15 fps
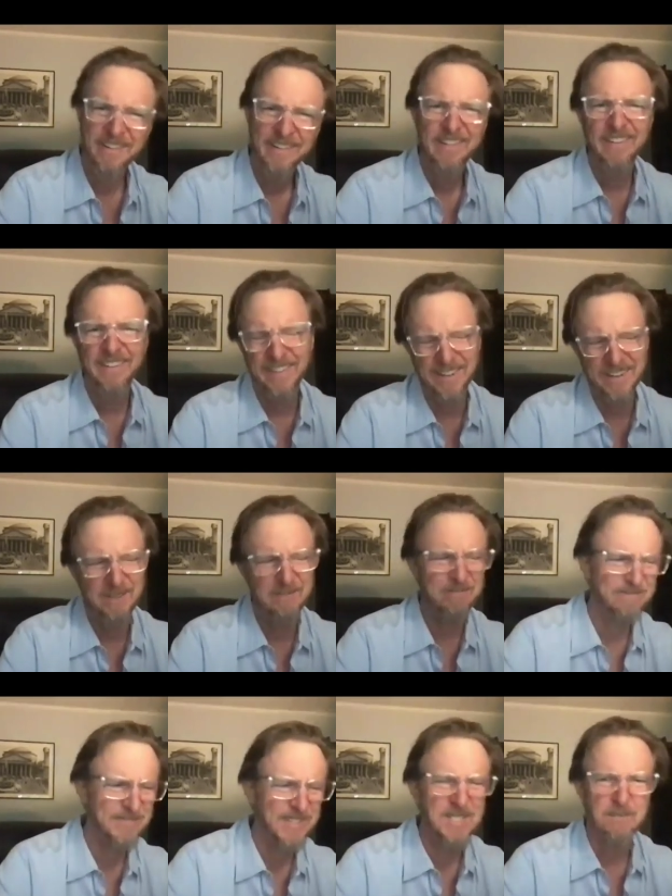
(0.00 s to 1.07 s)
Yeah.
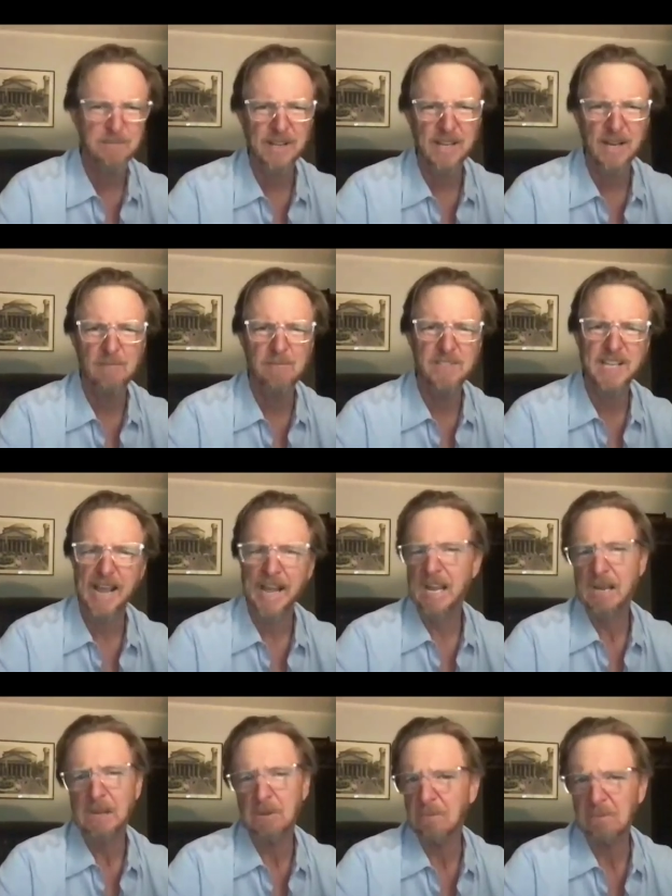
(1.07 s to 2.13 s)
It's become
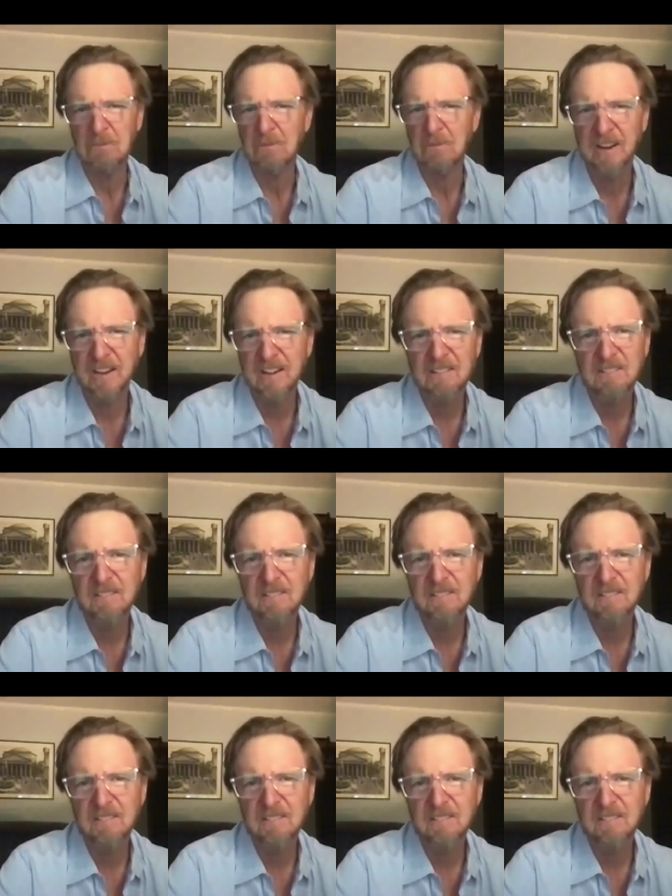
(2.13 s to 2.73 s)
tame, right?